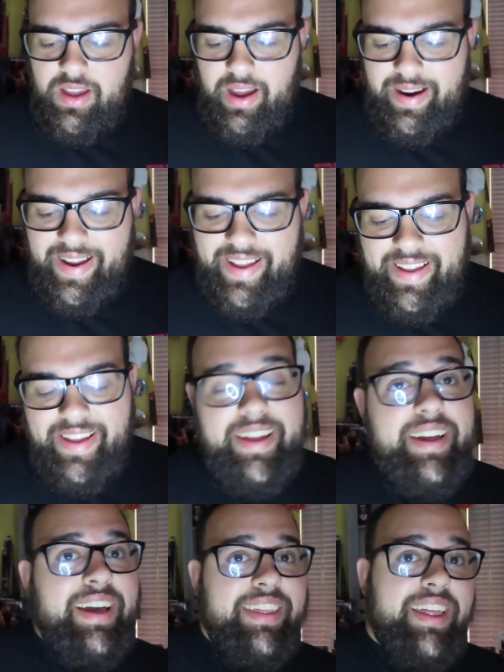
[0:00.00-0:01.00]
Alright.
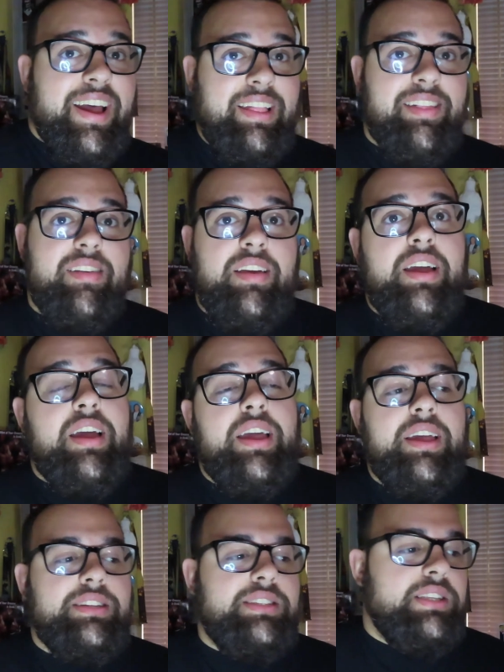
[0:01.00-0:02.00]
Next
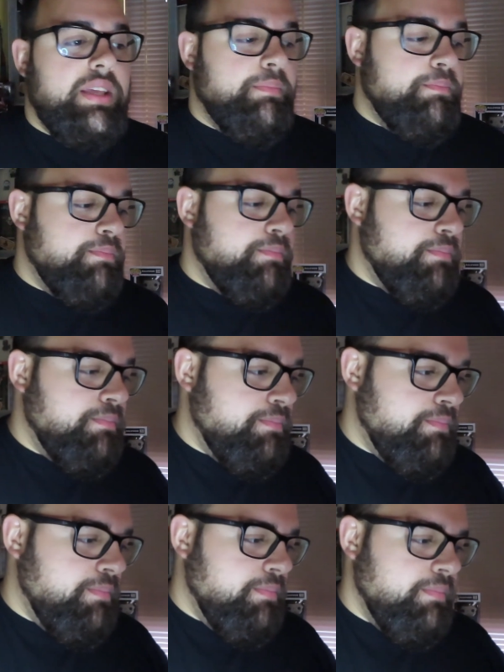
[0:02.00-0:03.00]
is the
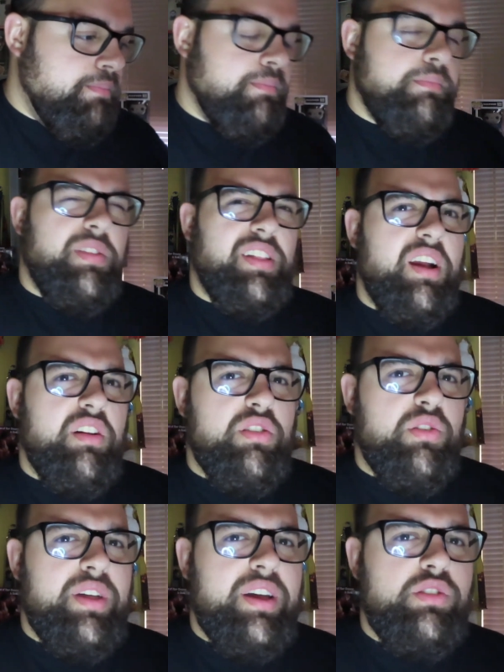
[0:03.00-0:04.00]
scare
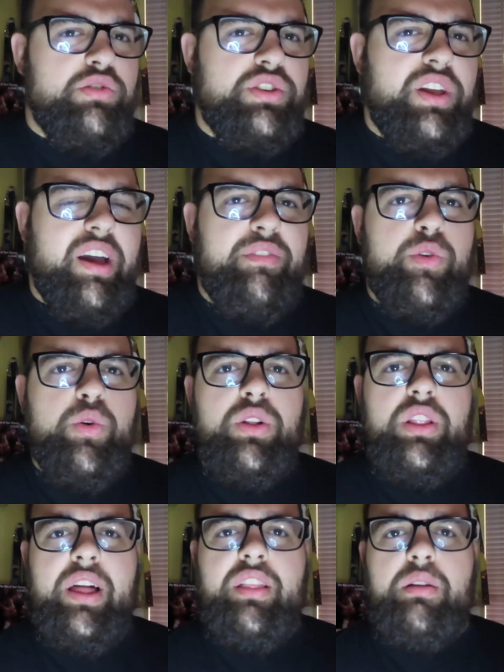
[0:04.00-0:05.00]
zone that usually
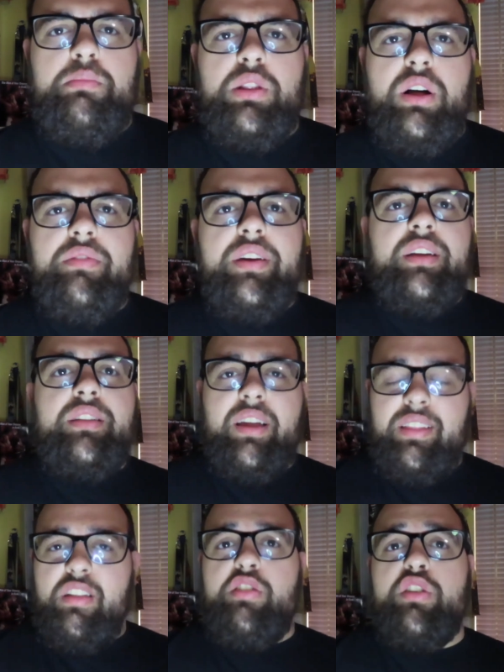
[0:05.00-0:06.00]
everyone ends up loving.
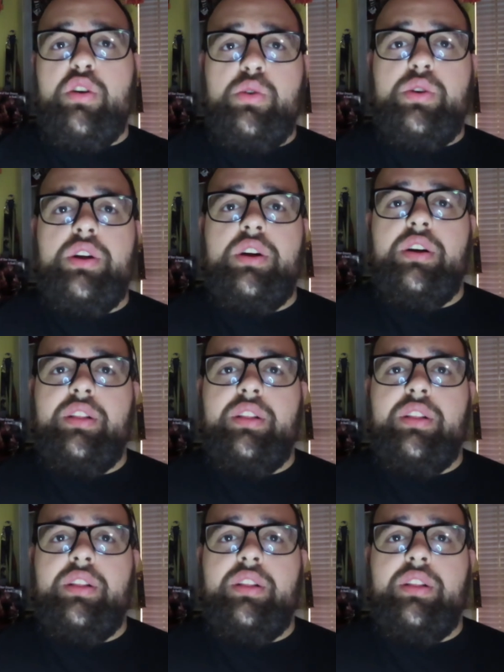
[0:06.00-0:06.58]
Like this zone.